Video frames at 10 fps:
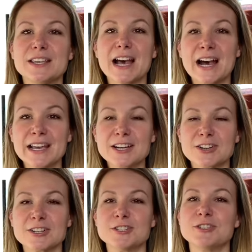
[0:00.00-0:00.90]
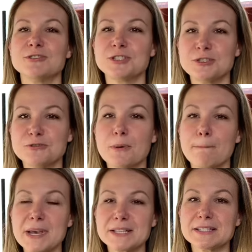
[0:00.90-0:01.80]
I encourage you to
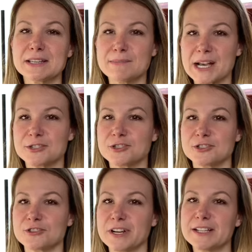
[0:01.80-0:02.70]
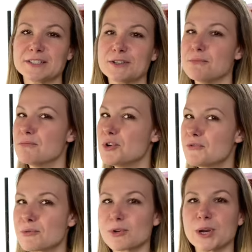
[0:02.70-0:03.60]
mix and match your trays. So move
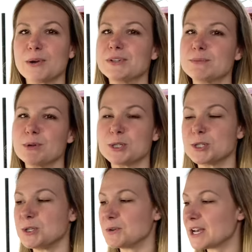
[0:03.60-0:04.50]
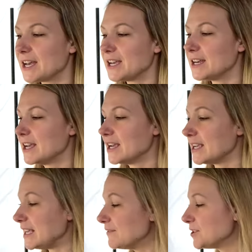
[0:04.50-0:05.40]
them around as much as you can,
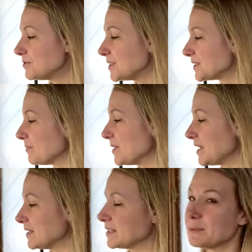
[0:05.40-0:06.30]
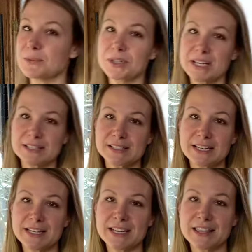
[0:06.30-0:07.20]
even doing something as simple as
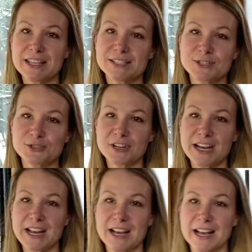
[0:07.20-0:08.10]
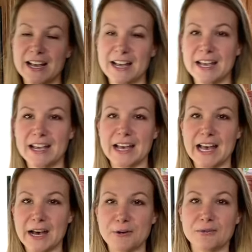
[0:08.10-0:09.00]
taking this tray
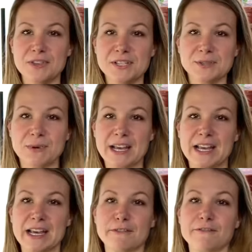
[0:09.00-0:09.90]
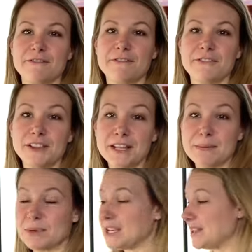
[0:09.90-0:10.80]
out this way and
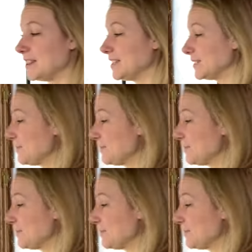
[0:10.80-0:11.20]
flipping it this